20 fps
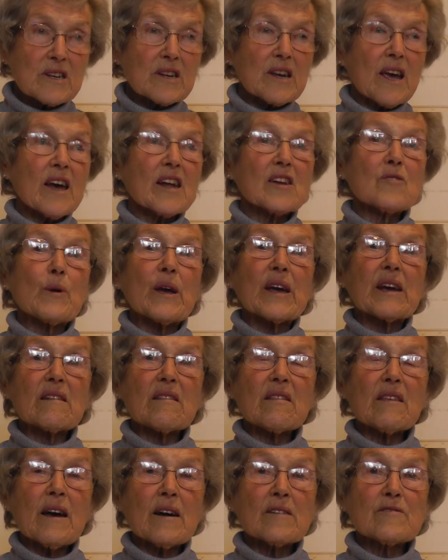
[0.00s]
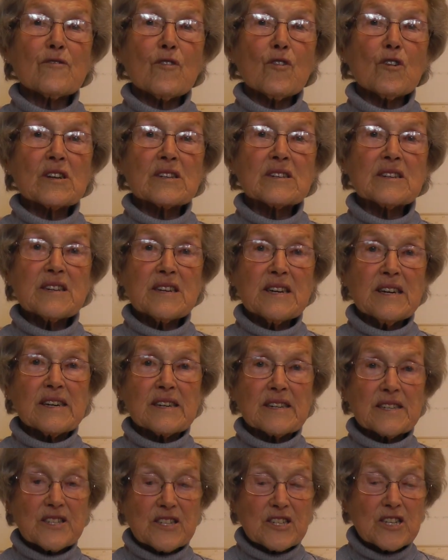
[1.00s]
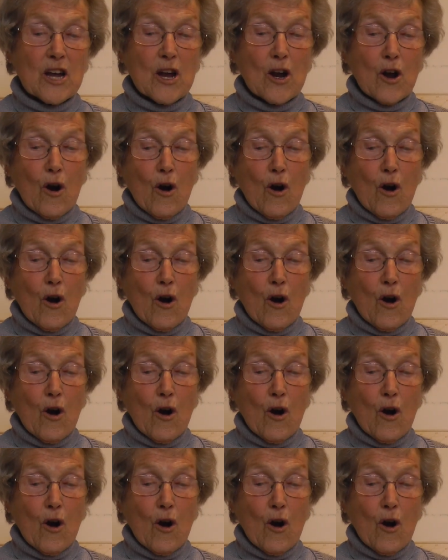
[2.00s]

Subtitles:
again we can thank volunteers